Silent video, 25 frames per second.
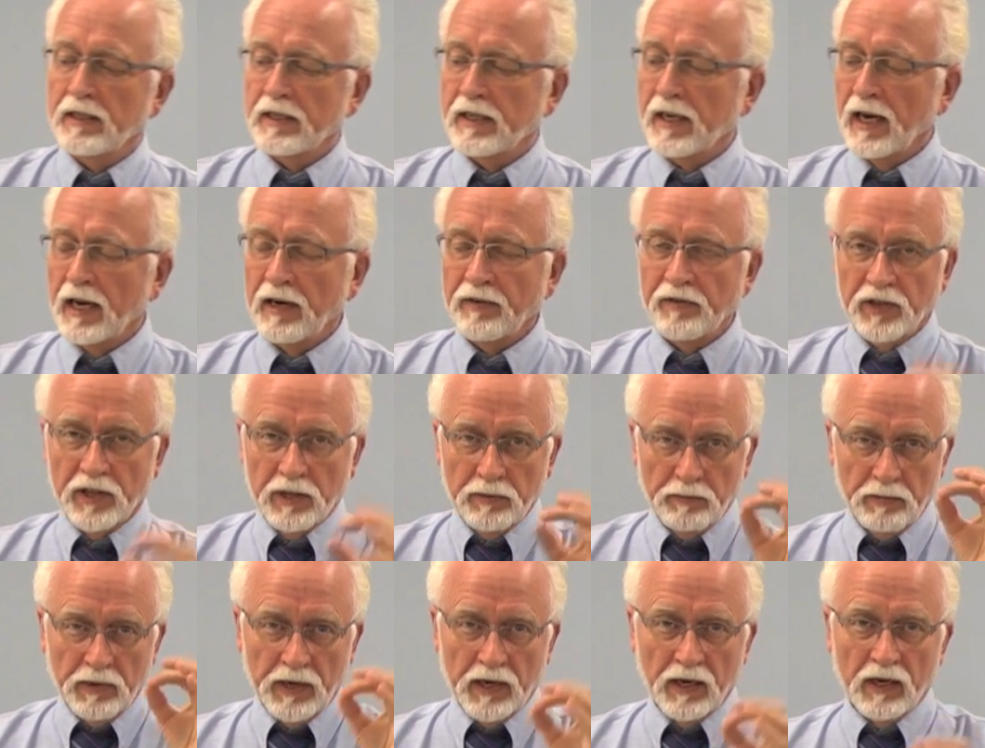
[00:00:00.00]
kind of in
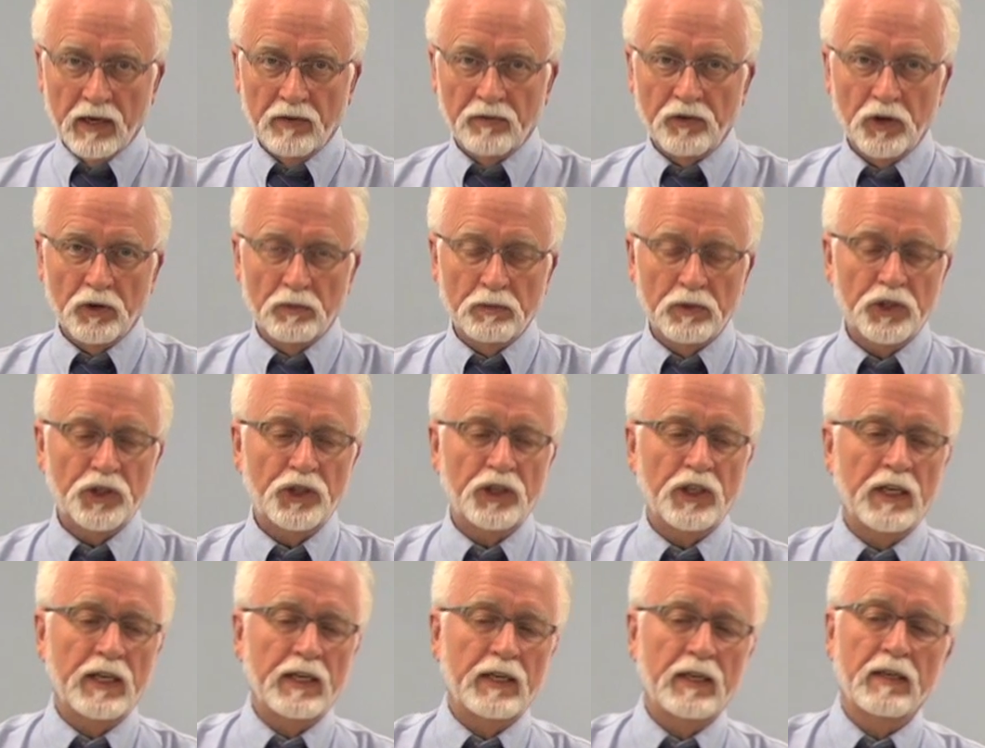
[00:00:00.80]
the middle of your
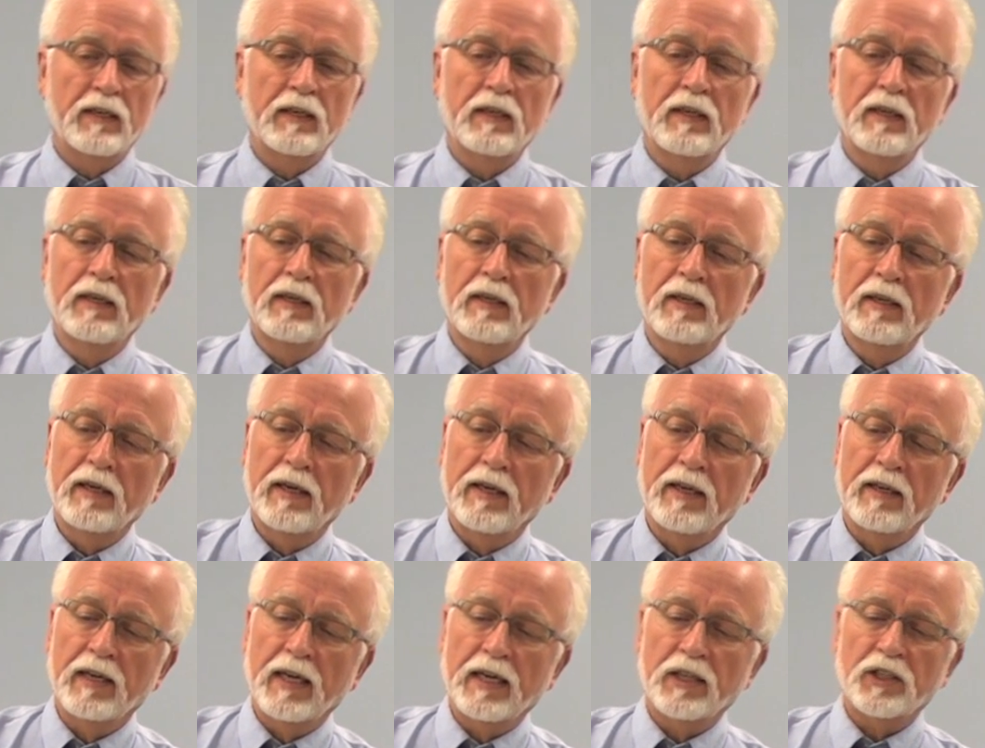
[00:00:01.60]
machine,
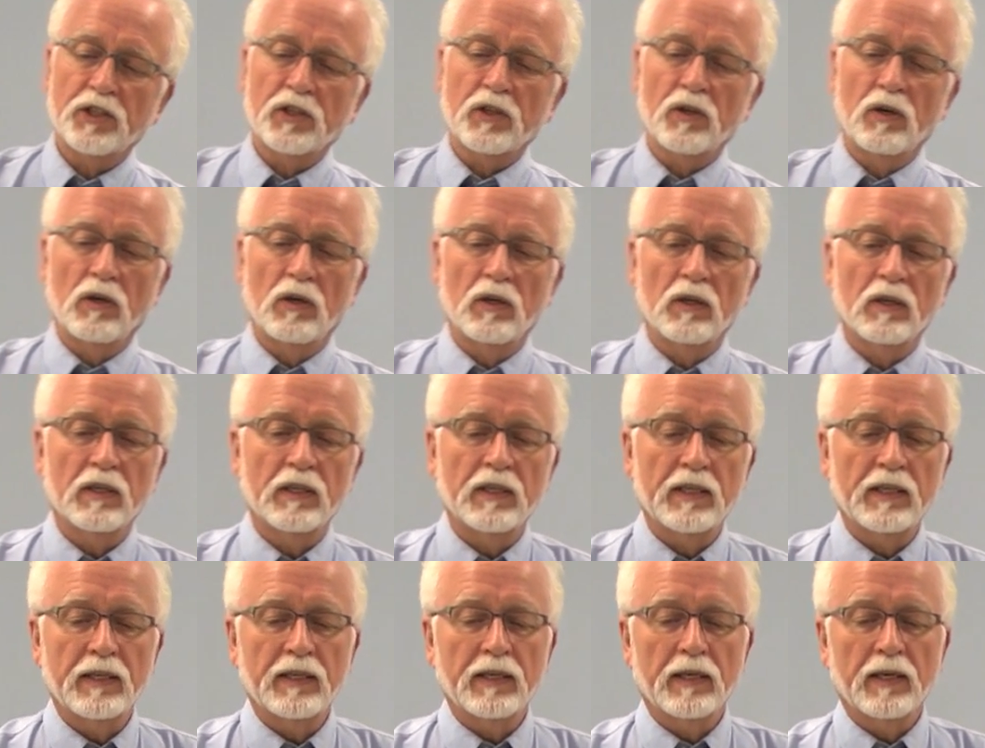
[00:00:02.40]
and that's called
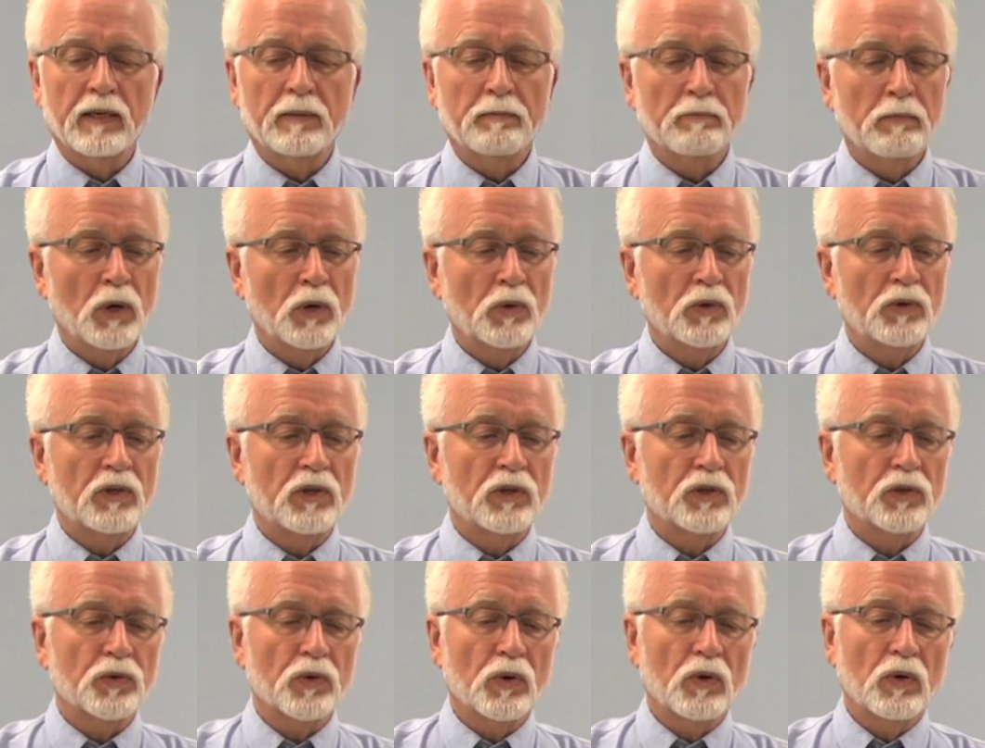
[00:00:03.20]
the uh, mode
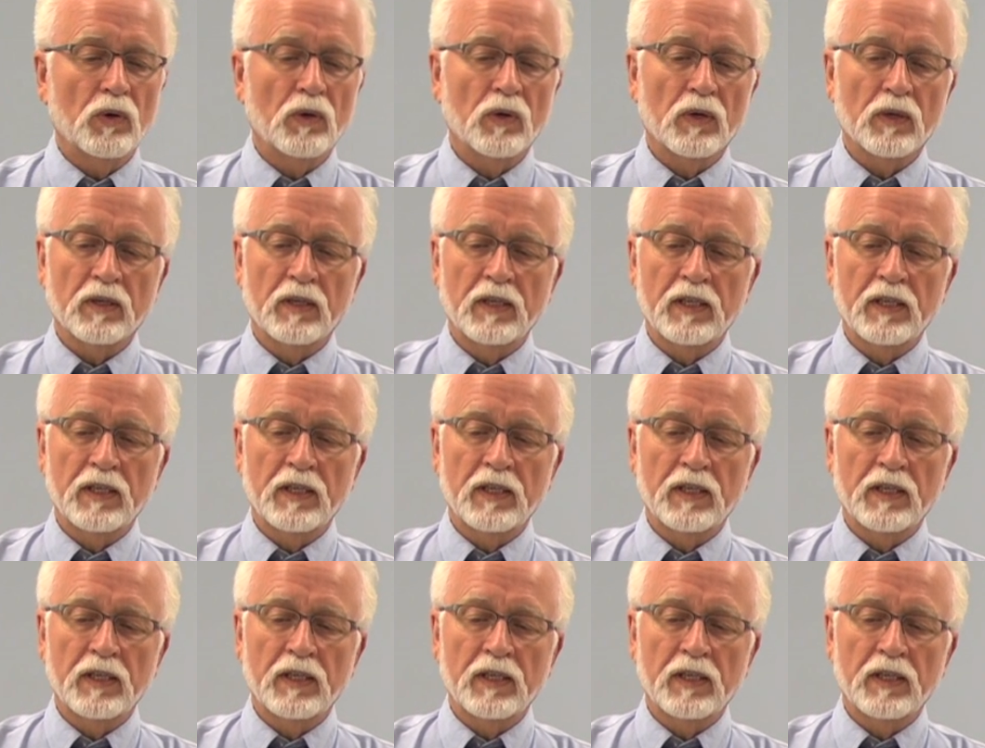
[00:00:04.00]
control.